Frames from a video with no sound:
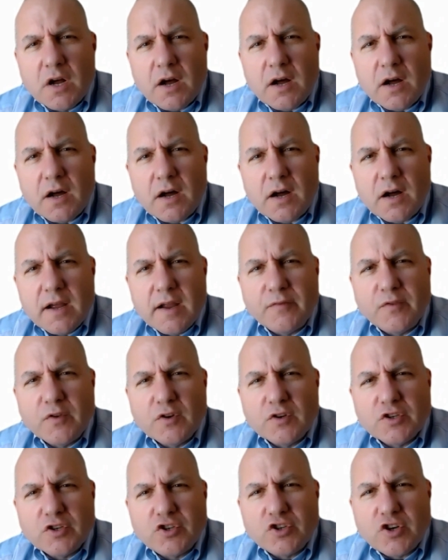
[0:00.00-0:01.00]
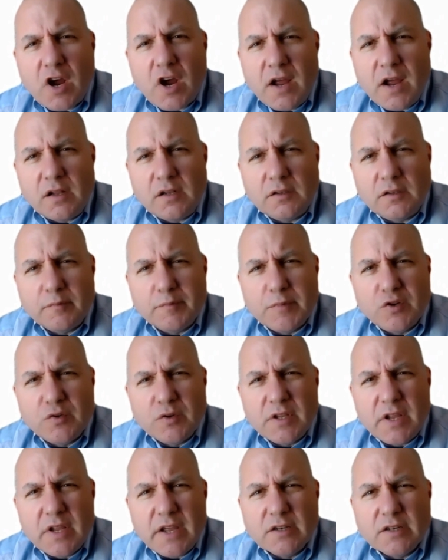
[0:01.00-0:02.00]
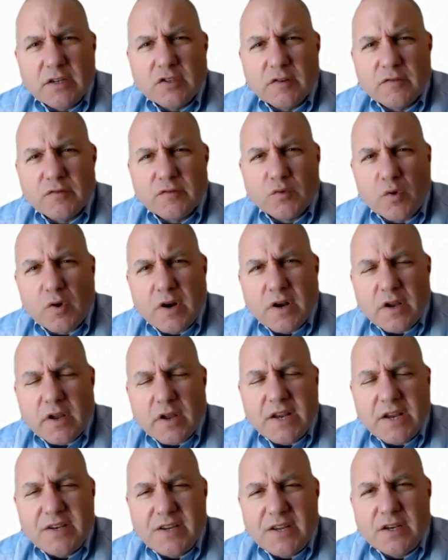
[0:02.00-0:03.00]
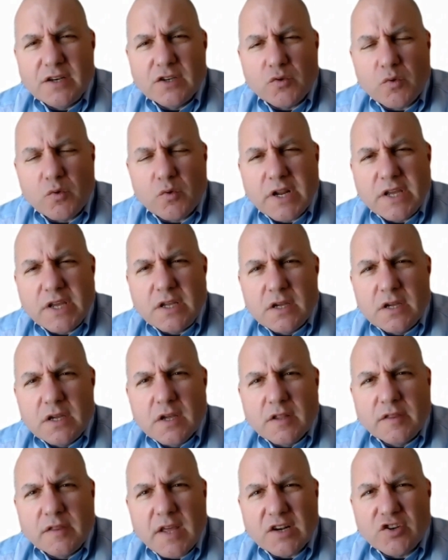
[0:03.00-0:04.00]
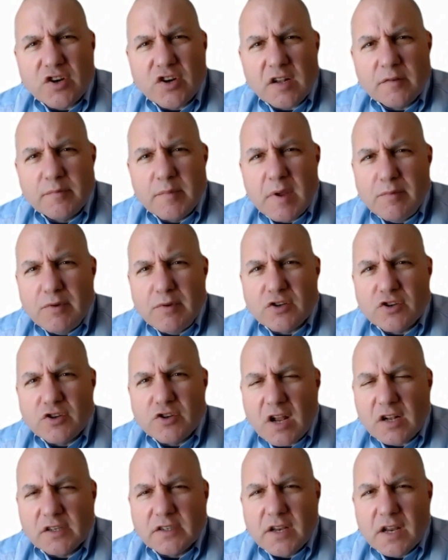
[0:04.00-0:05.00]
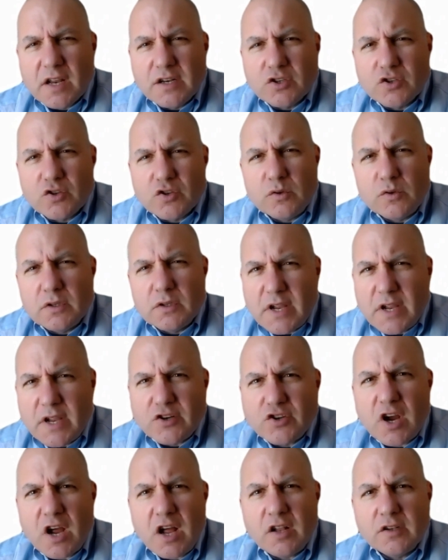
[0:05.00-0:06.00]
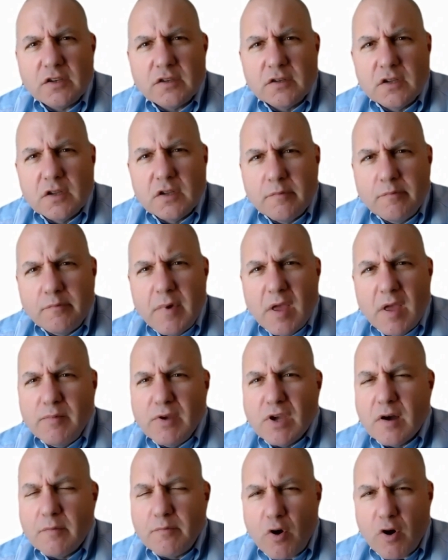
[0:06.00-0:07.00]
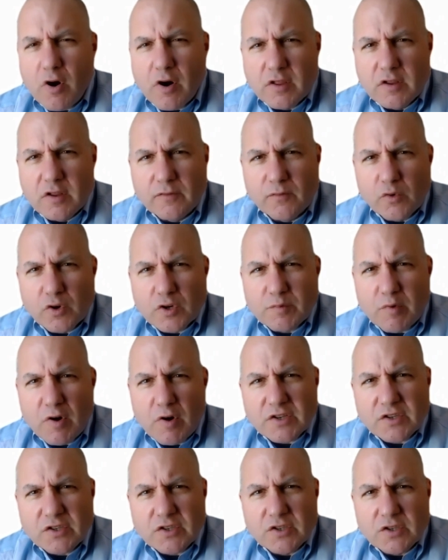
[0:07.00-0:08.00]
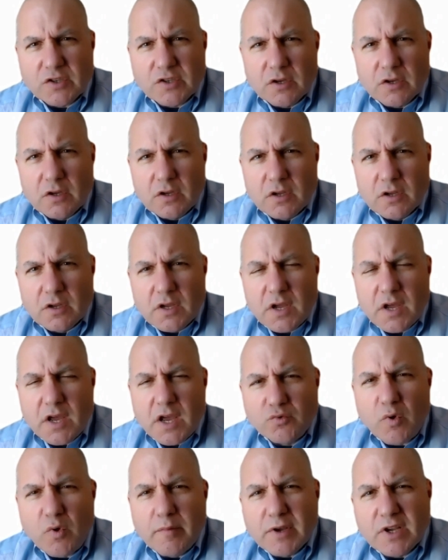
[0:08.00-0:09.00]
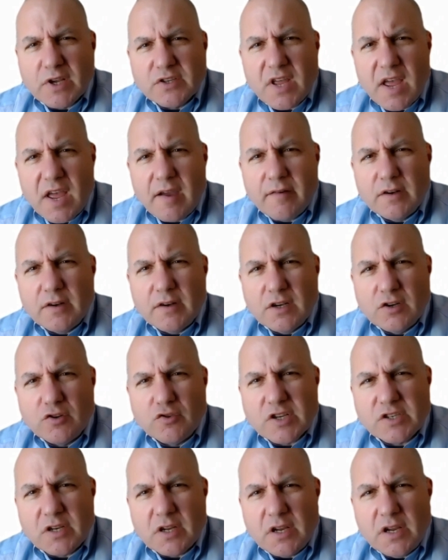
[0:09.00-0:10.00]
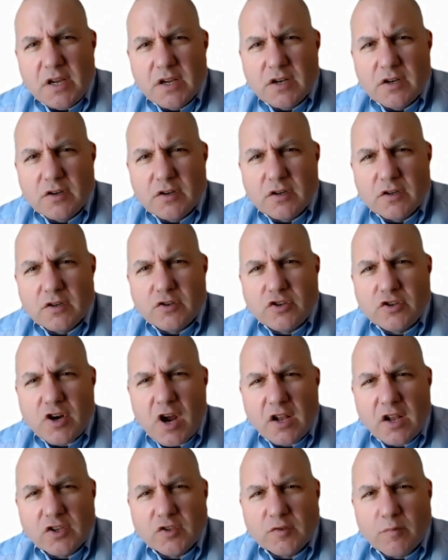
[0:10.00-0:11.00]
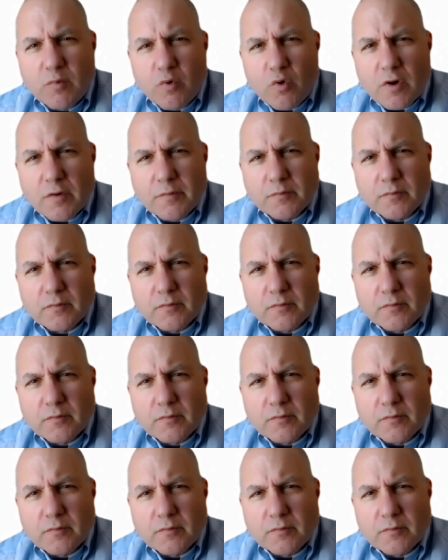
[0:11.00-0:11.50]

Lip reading: If there's a child between the ages of 18 and 20, that child may be a child attending school, and that child may become part of the divorce process as well because they have an interest in child support.